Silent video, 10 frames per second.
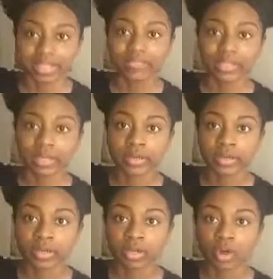lived there.
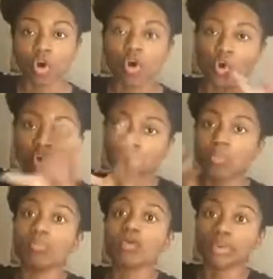Old
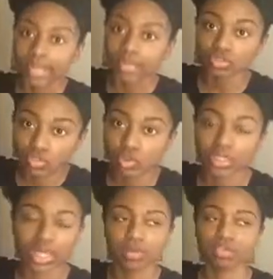little broken down
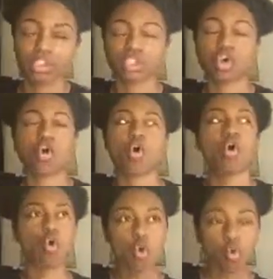stores. Like, it was just
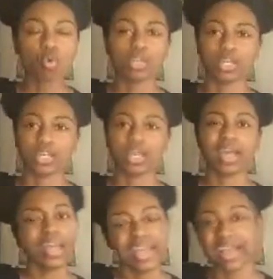old looking
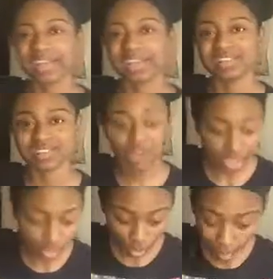and
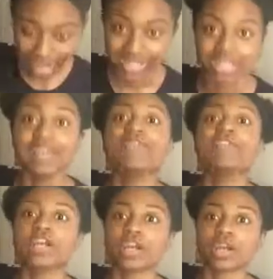deserted, and nobody
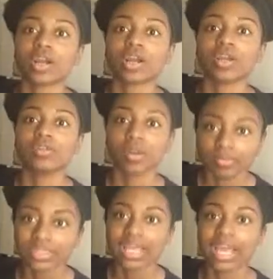lived there. You know
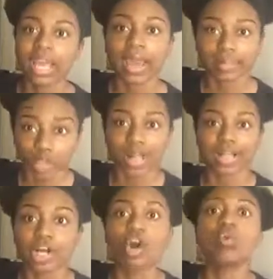what I'm saying? It looked
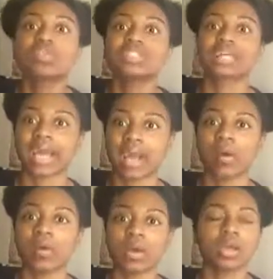like a ghost
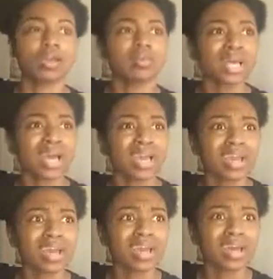town. I'm like,